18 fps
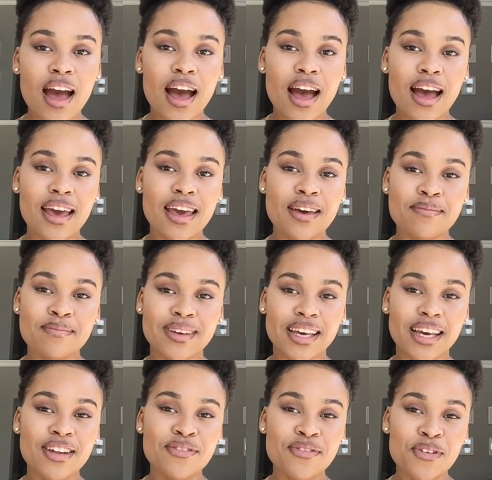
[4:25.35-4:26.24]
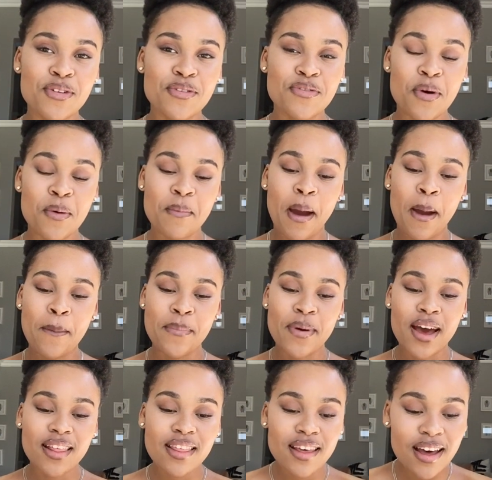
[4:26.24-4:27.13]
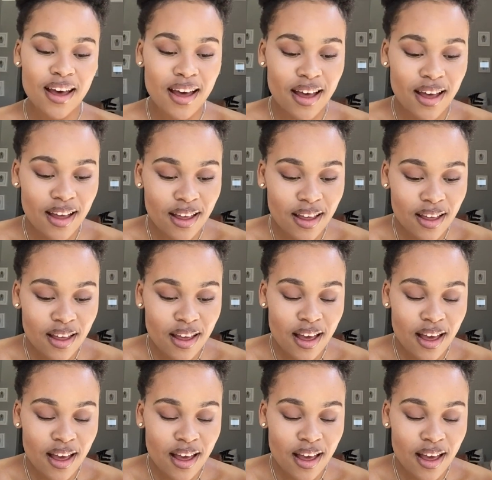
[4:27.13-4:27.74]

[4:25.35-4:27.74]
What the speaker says: I am grateful for my brother.